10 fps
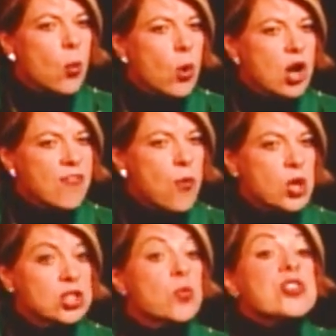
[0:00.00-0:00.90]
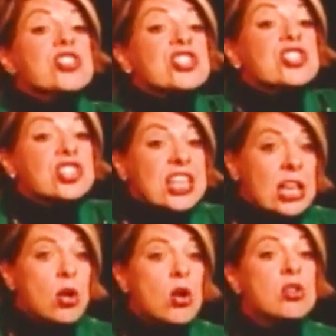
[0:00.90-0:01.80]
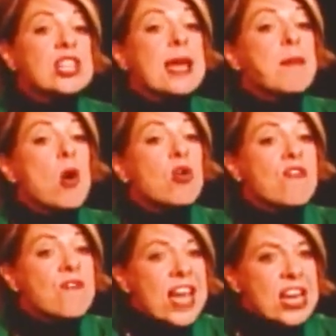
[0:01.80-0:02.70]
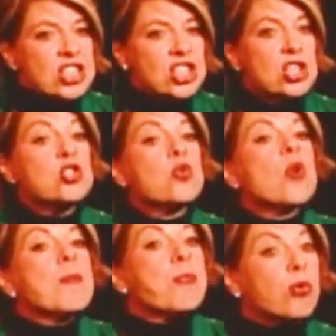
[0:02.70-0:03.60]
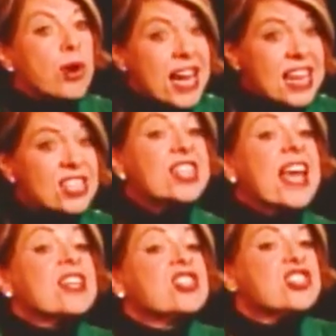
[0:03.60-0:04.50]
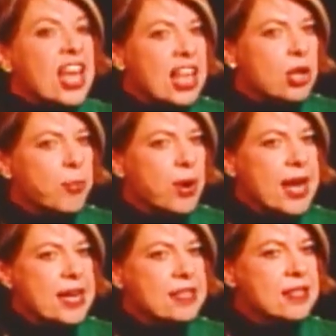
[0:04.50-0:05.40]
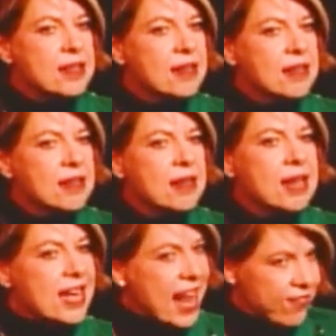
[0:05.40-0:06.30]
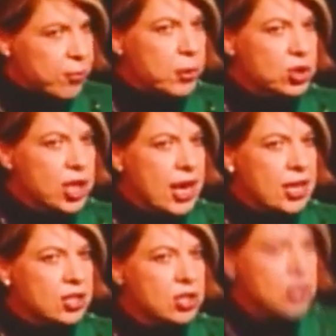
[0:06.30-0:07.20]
workforce with the skills and motivation to embrace and celebrate inevitable change.